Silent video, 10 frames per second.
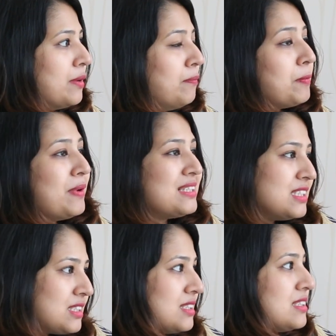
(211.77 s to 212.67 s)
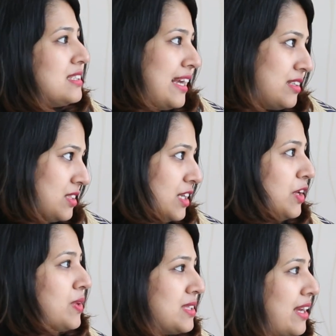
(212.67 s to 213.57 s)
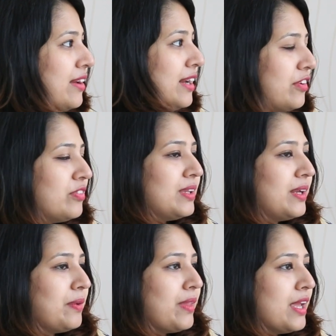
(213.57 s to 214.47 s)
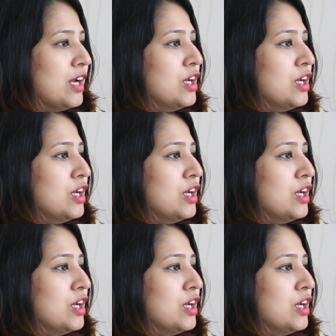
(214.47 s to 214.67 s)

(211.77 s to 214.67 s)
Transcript: But my sisters, their study was there and everything.